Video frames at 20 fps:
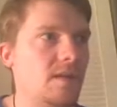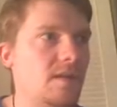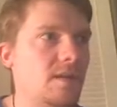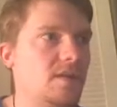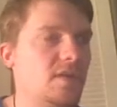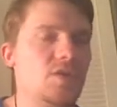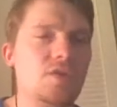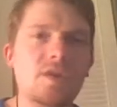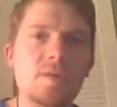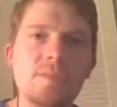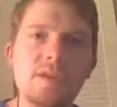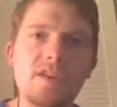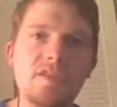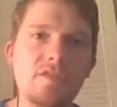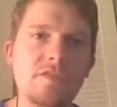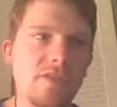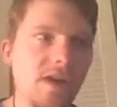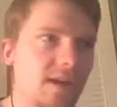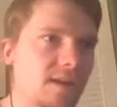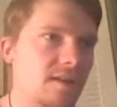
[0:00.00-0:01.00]
You could be
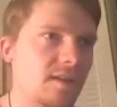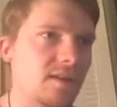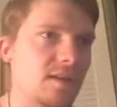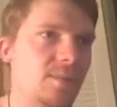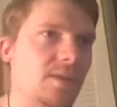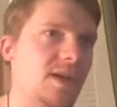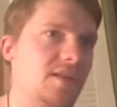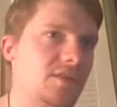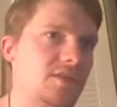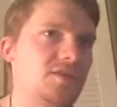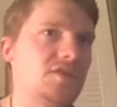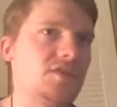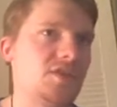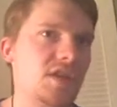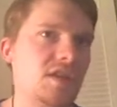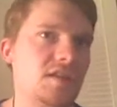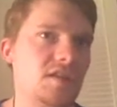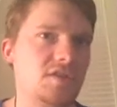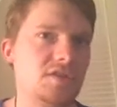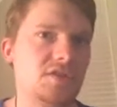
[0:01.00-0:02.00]
offended about this
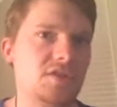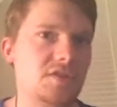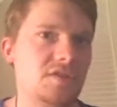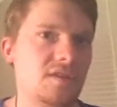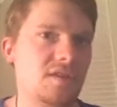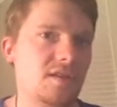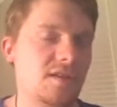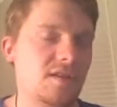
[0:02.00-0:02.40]
challenge,